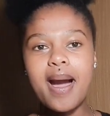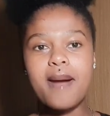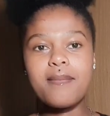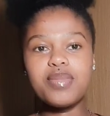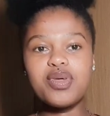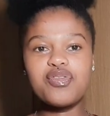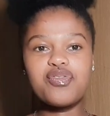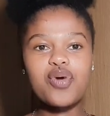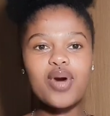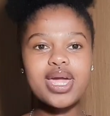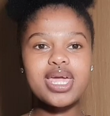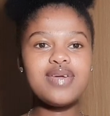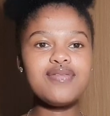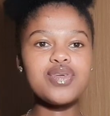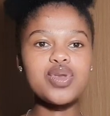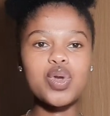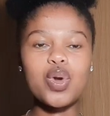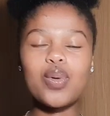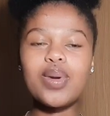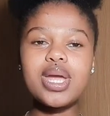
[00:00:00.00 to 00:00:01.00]
Before I
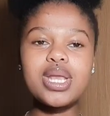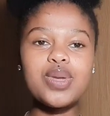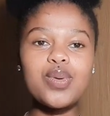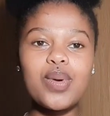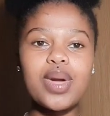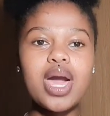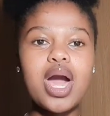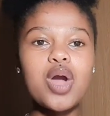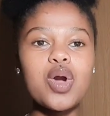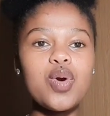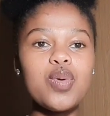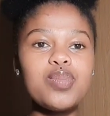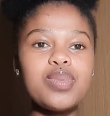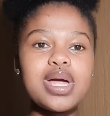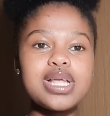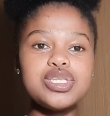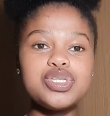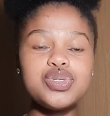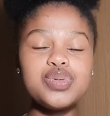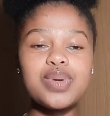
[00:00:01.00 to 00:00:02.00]
even go anywhere, I hope
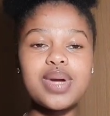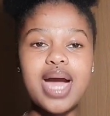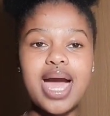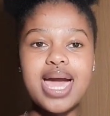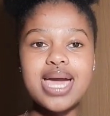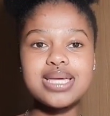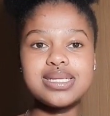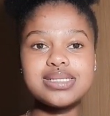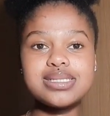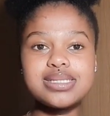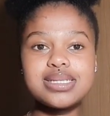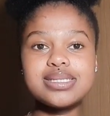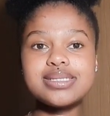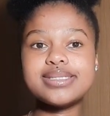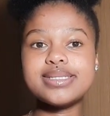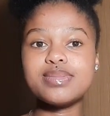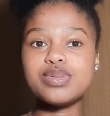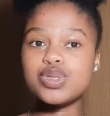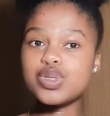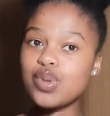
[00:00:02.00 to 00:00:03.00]
that you guys
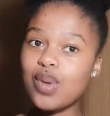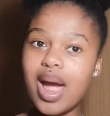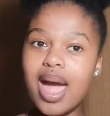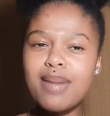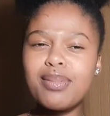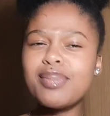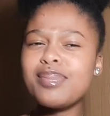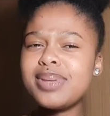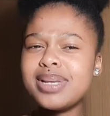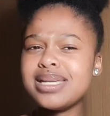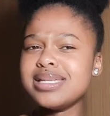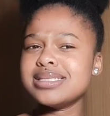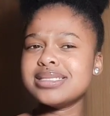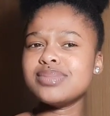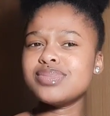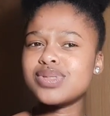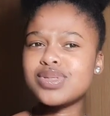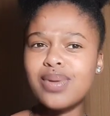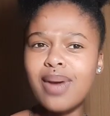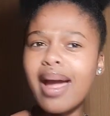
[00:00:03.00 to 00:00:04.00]
subscribe. Please
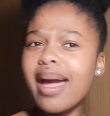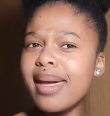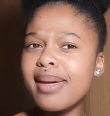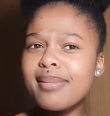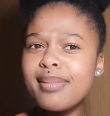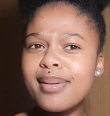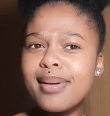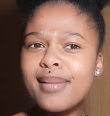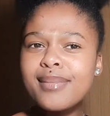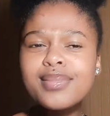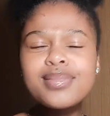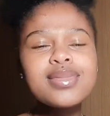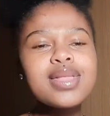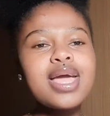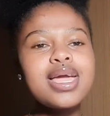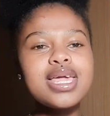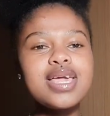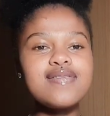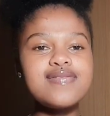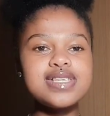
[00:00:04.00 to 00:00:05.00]
subscribe,
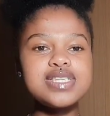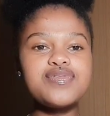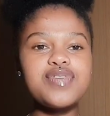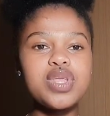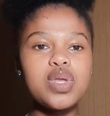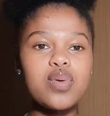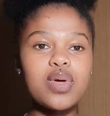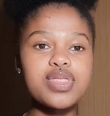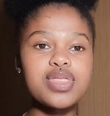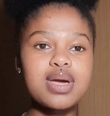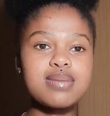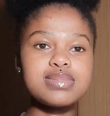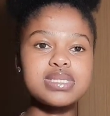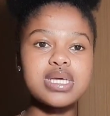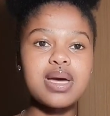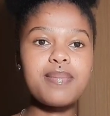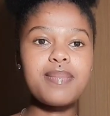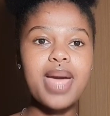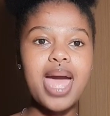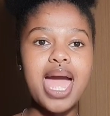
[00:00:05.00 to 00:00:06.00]
give this video a thumbs
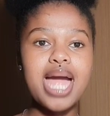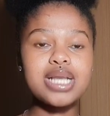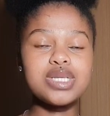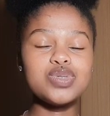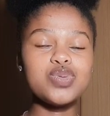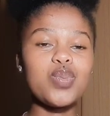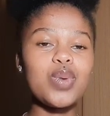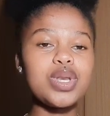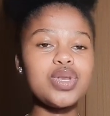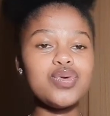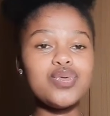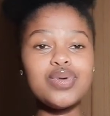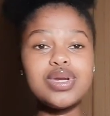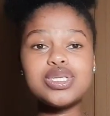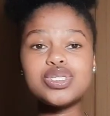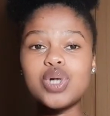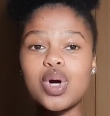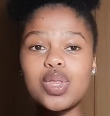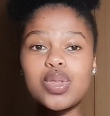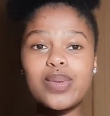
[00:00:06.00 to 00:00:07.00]
up, and when you
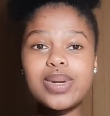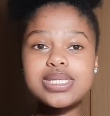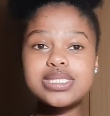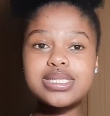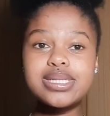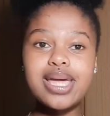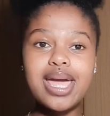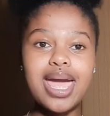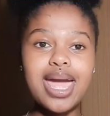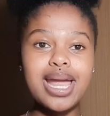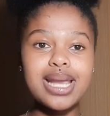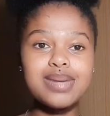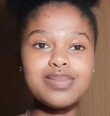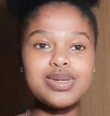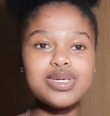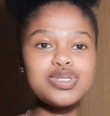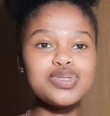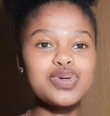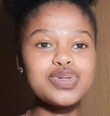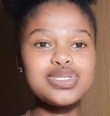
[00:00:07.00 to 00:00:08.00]
reach all the way to the end,
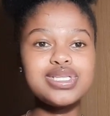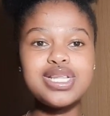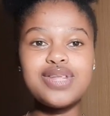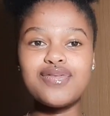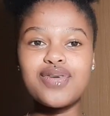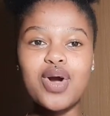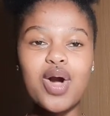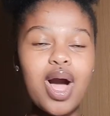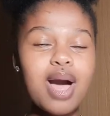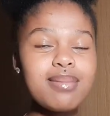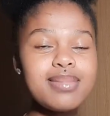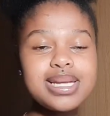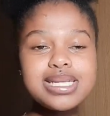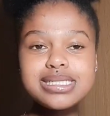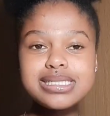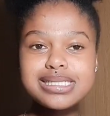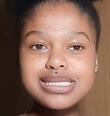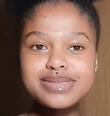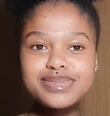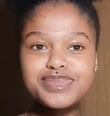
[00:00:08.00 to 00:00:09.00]
be sure to leave a
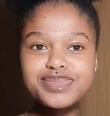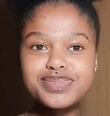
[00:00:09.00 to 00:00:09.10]
comment